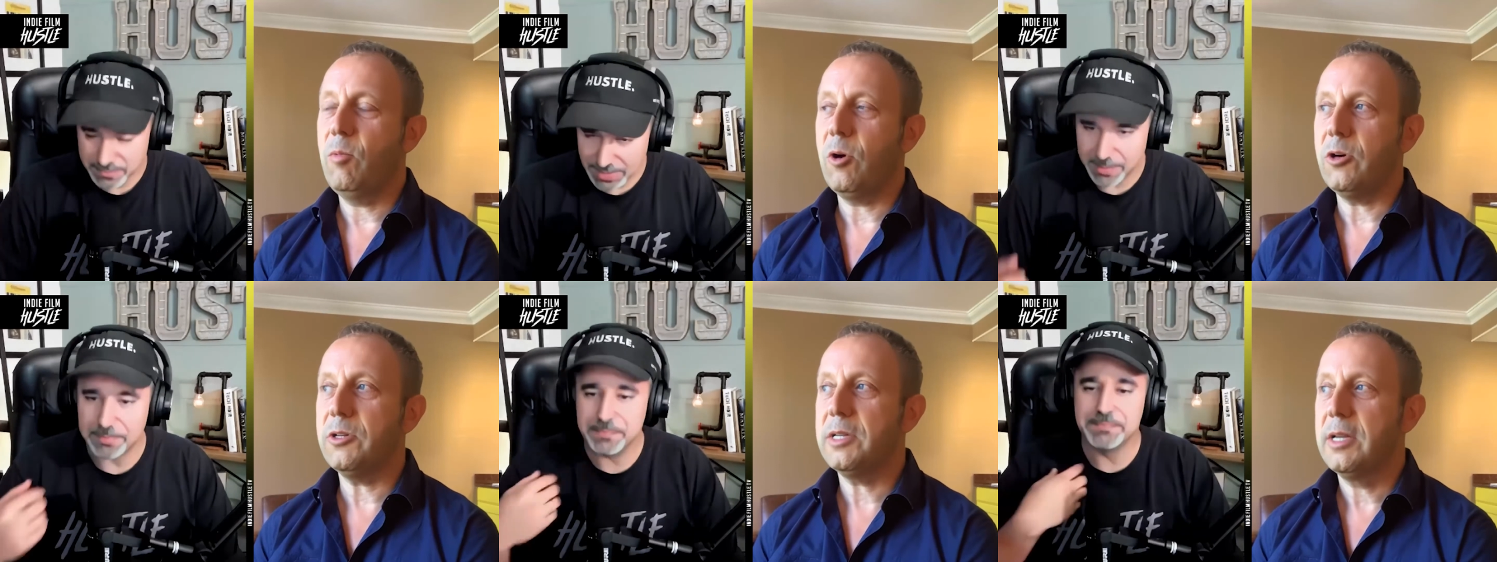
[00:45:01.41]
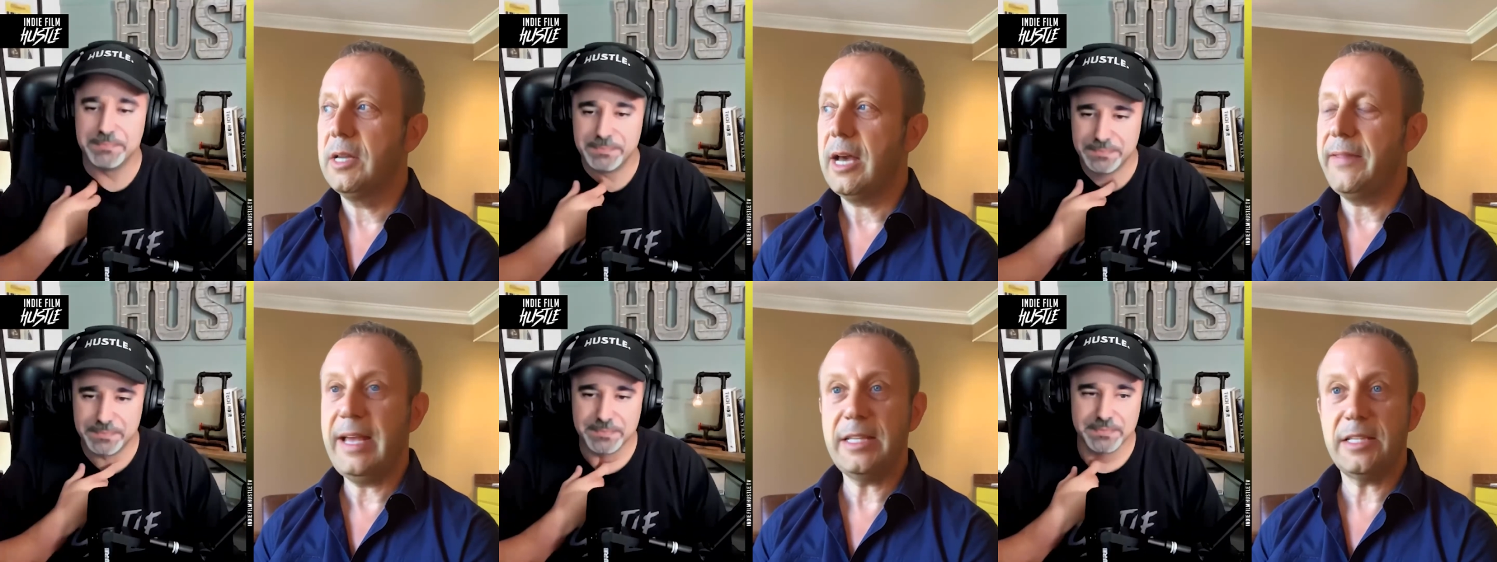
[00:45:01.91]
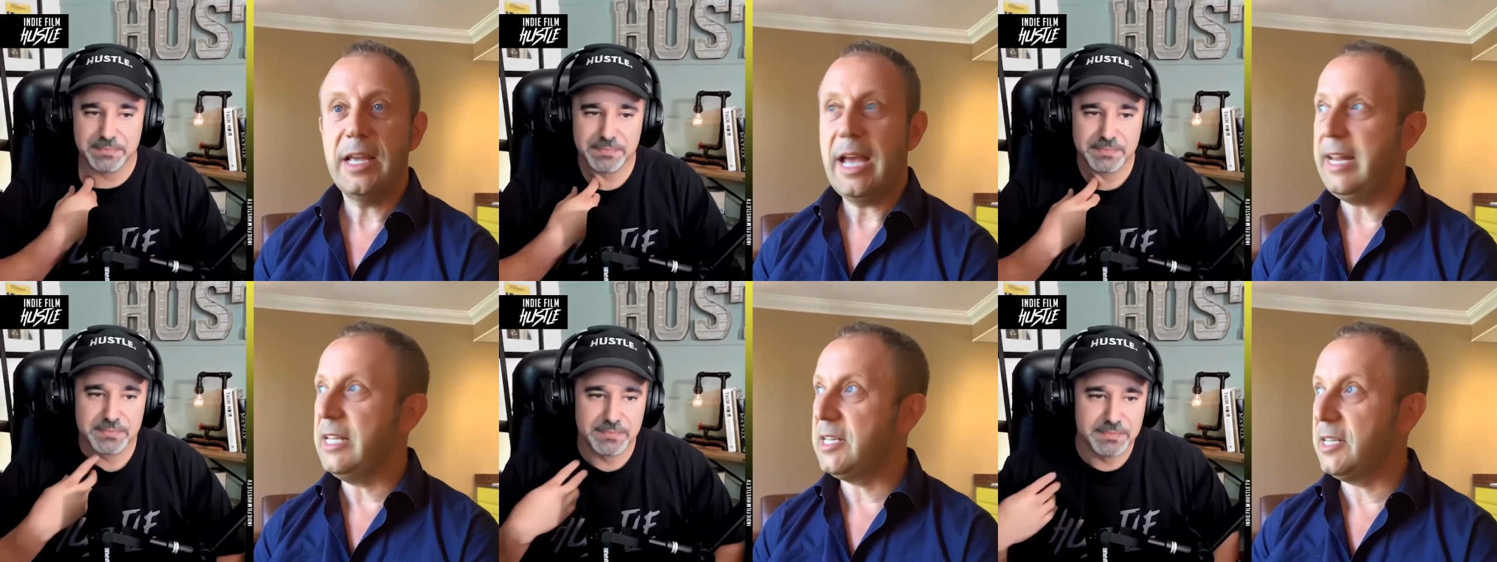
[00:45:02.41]
Speaker 1: what, yep. and,
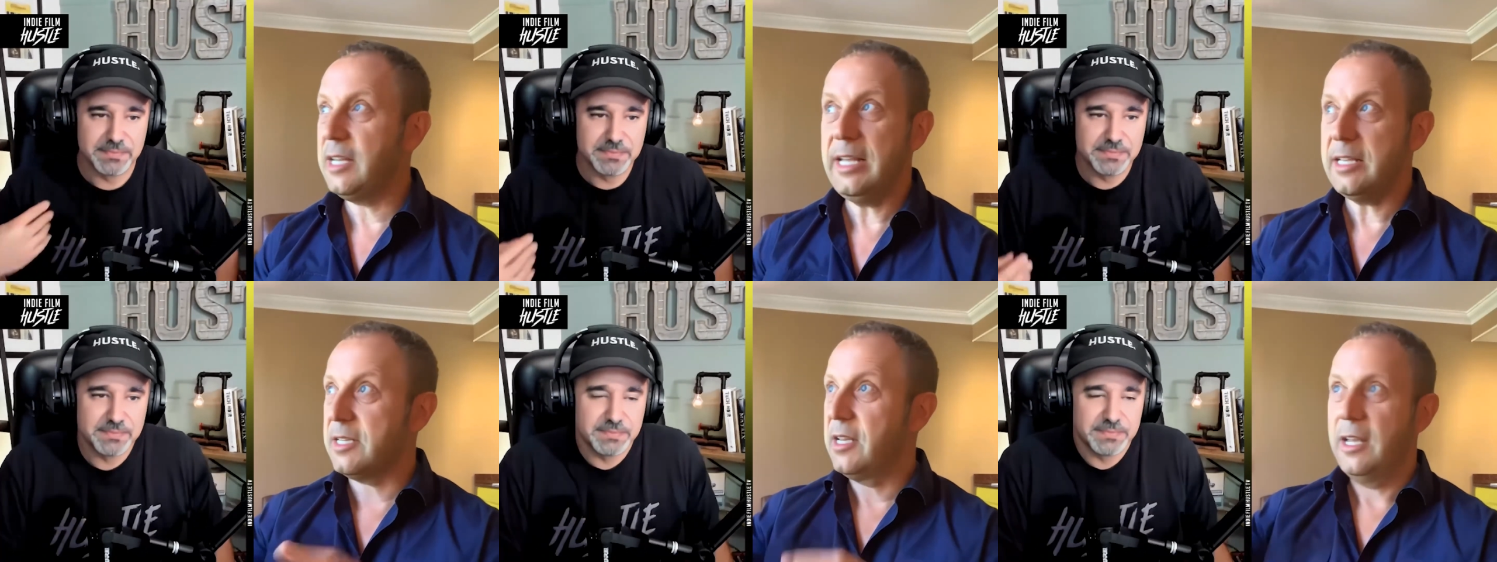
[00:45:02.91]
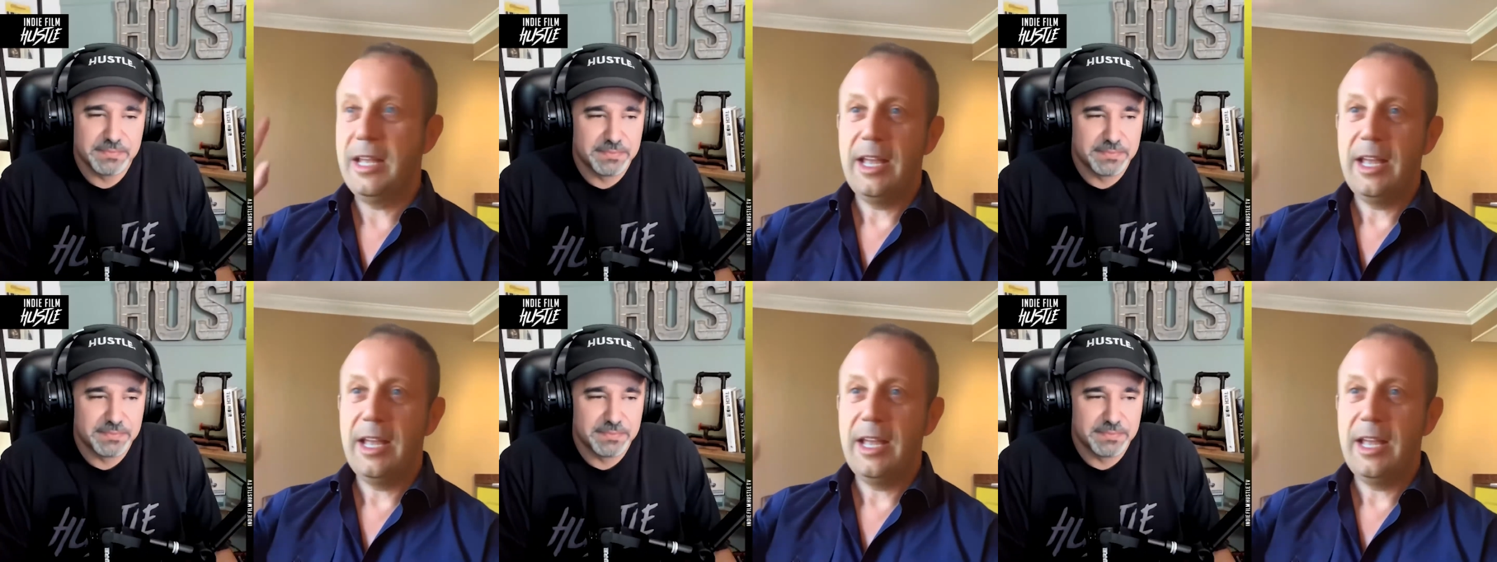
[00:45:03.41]
and it's, it's.